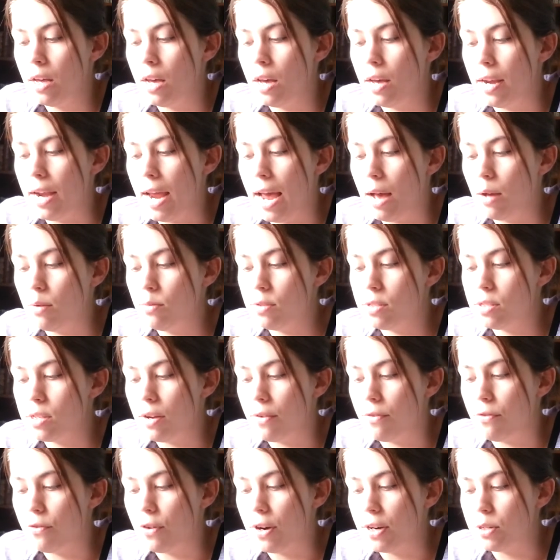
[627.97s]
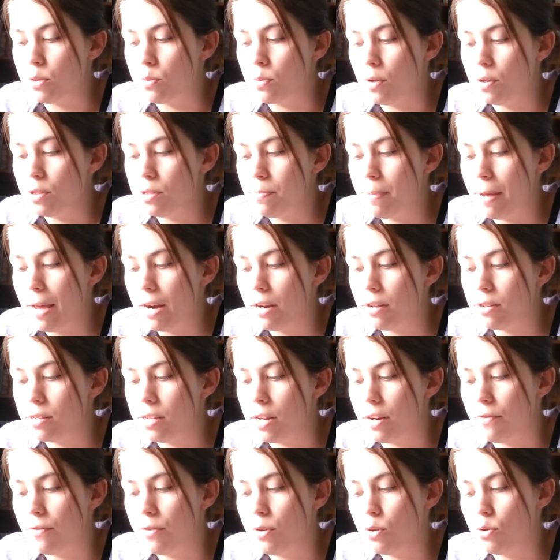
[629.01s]
an ounce of fresh rose petals,
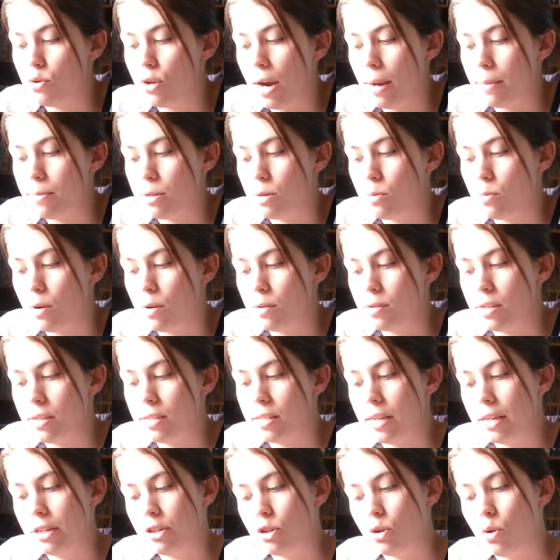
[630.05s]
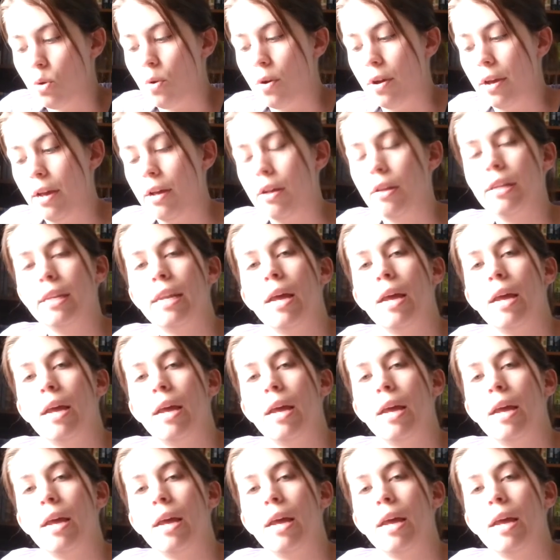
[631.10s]
and a few drops of rose essential oil.